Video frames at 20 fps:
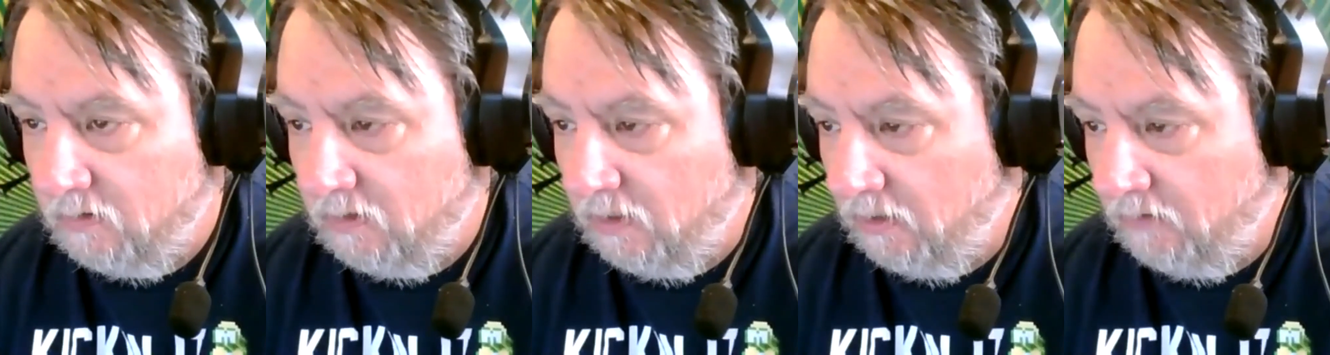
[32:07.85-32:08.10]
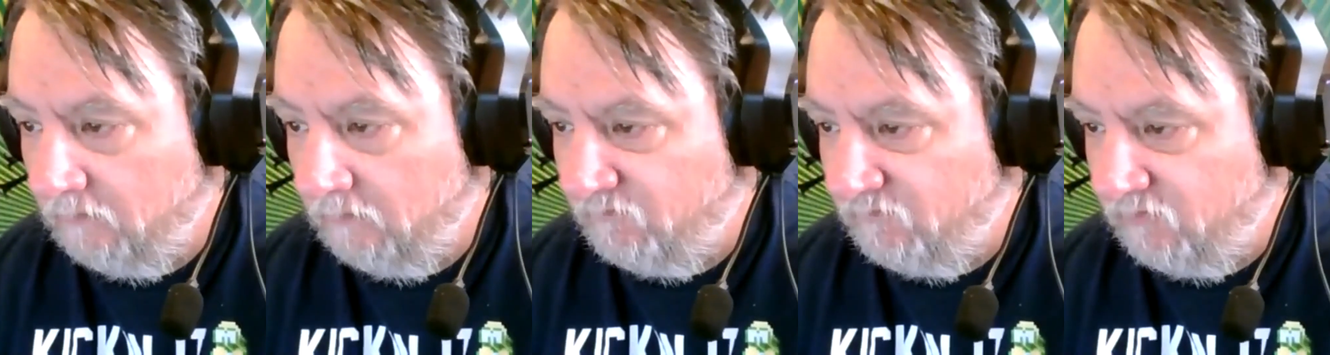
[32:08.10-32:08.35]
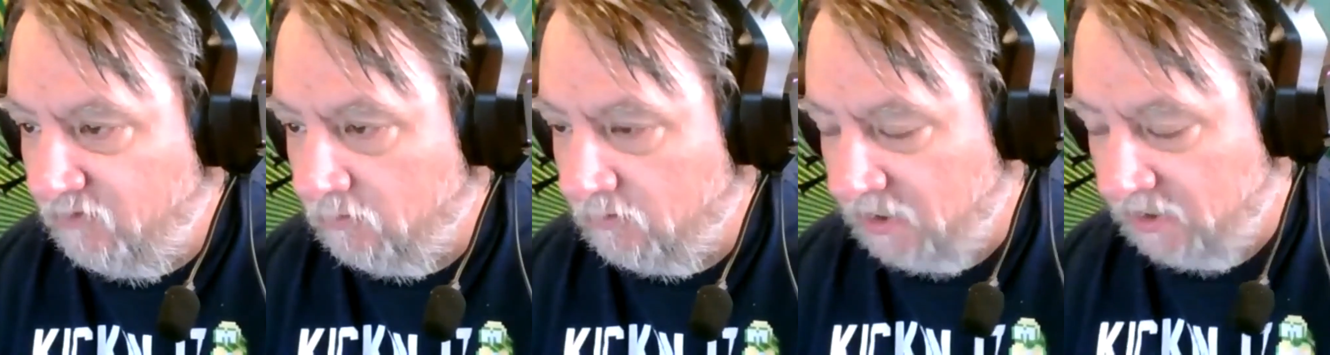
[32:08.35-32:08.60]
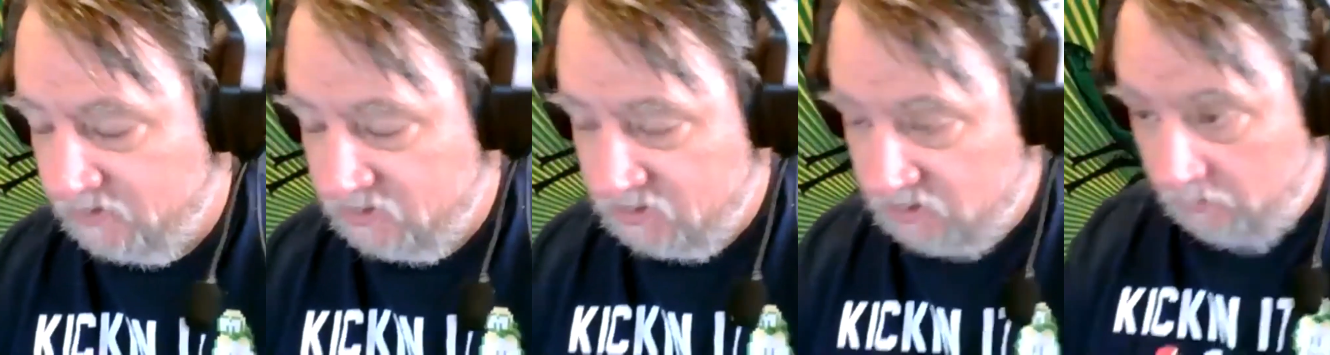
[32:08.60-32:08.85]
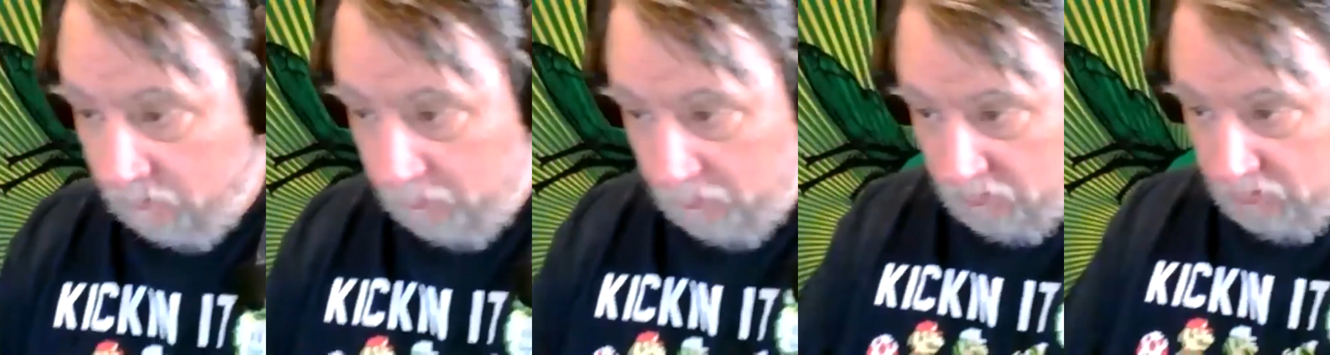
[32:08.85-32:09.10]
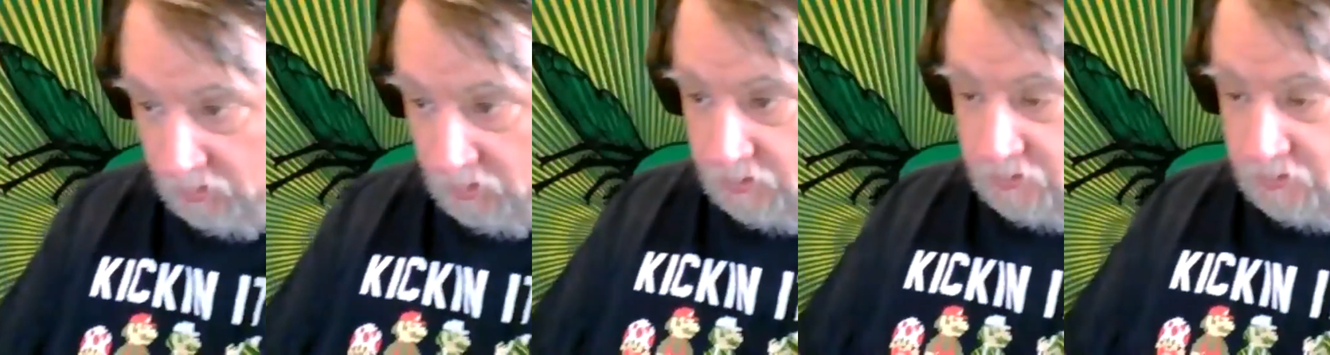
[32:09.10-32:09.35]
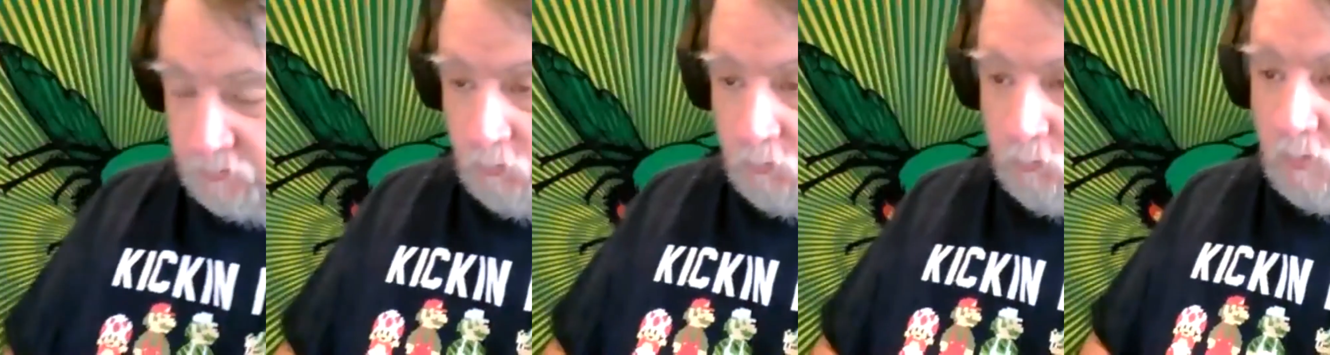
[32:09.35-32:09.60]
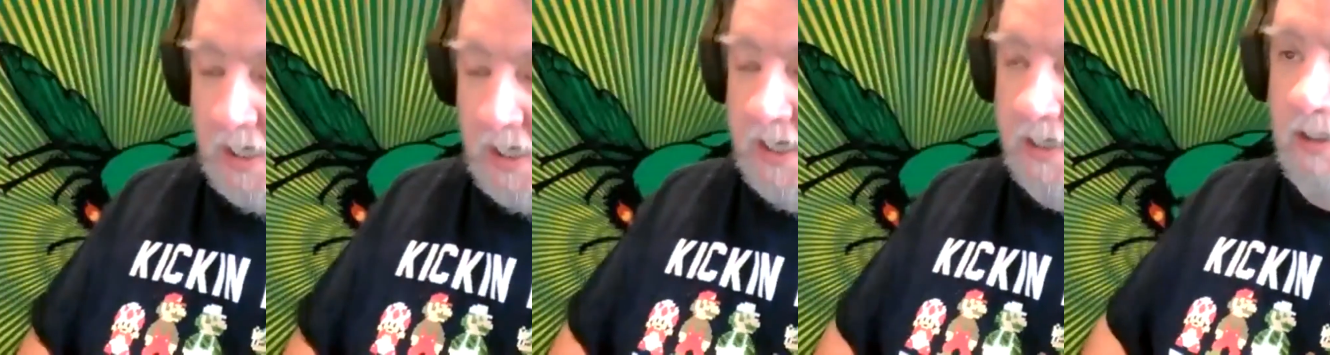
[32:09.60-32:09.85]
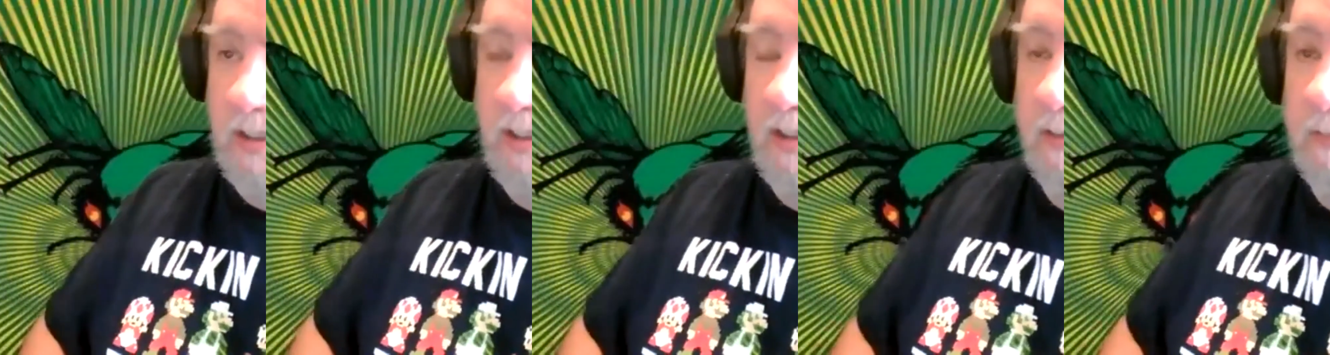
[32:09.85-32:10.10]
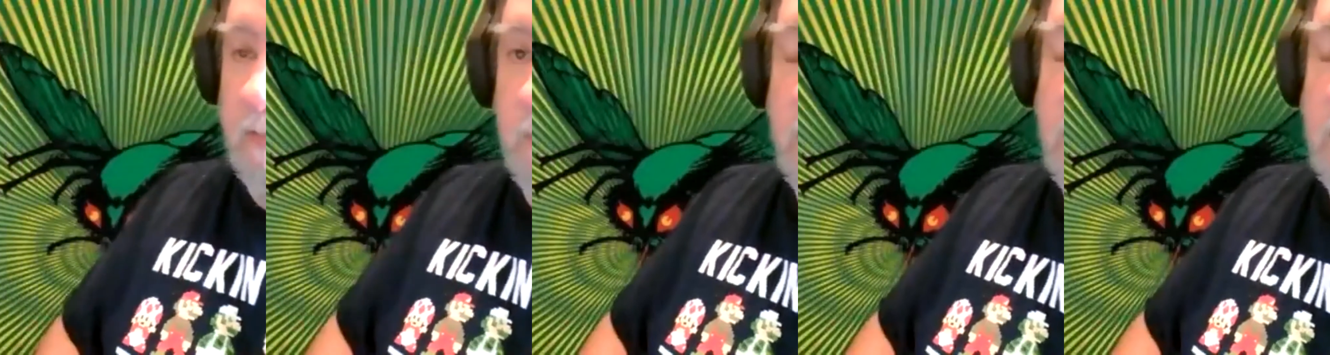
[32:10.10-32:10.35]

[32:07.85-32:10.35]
if your SWRs were wacky.